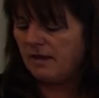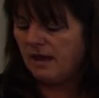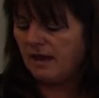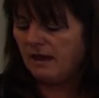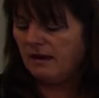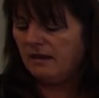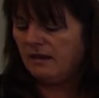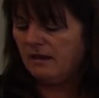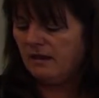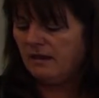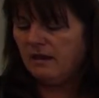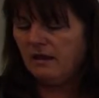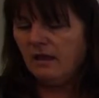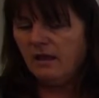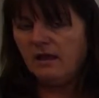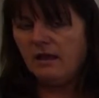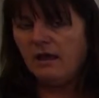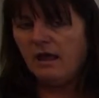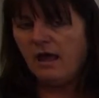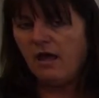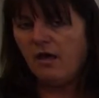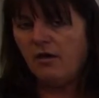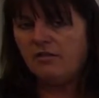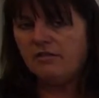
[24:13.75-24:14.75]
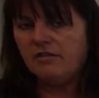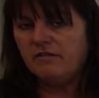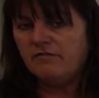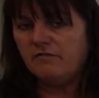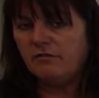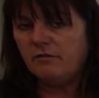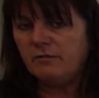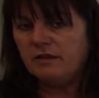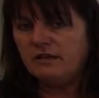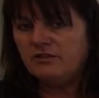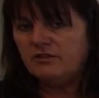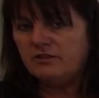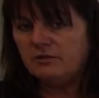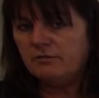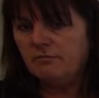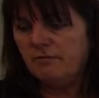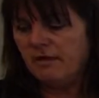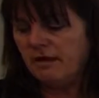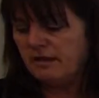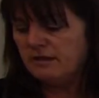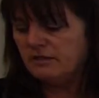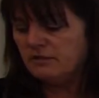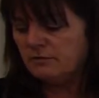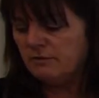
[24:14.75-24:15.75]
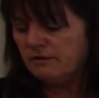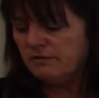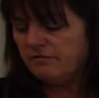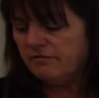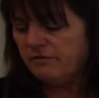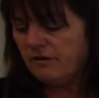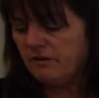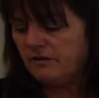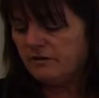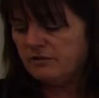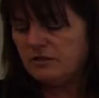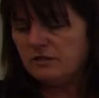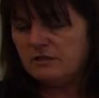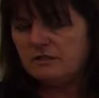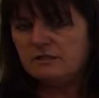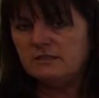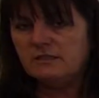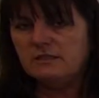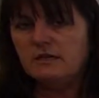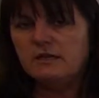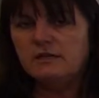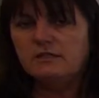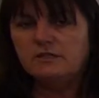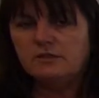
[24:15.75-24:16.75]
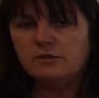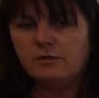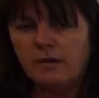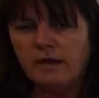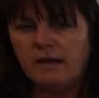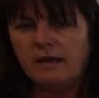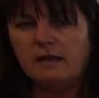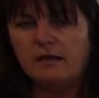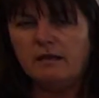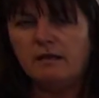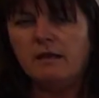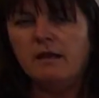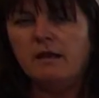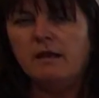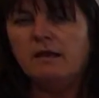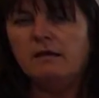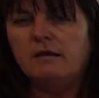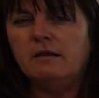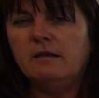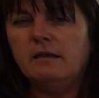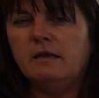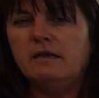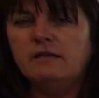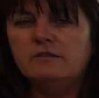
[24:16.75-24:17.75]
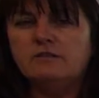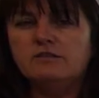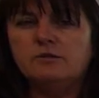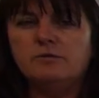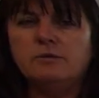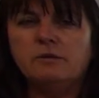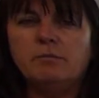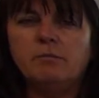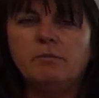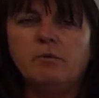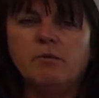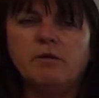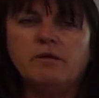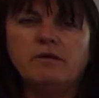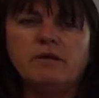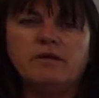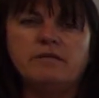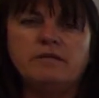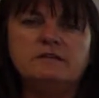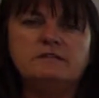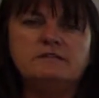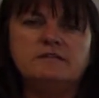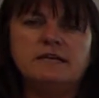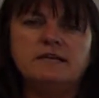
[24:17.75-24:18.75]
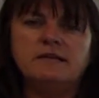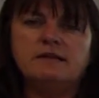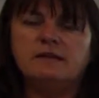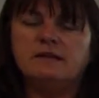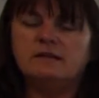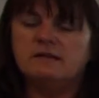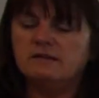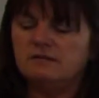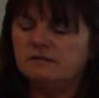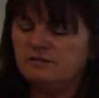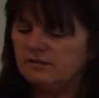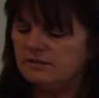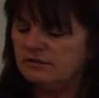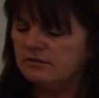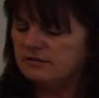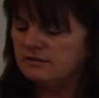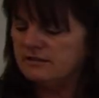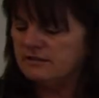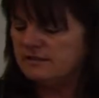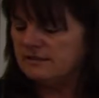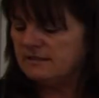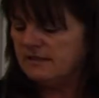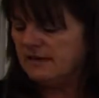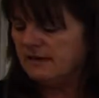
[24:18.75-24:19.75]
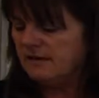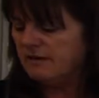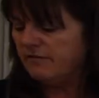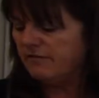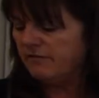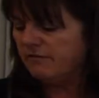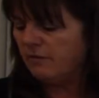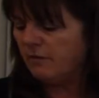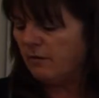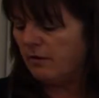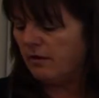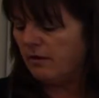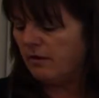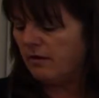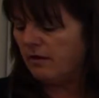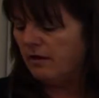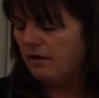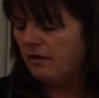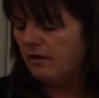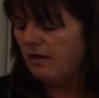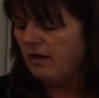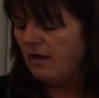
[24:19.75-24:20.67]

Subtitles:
any health information management functions, so any need to report on the data, to use the data for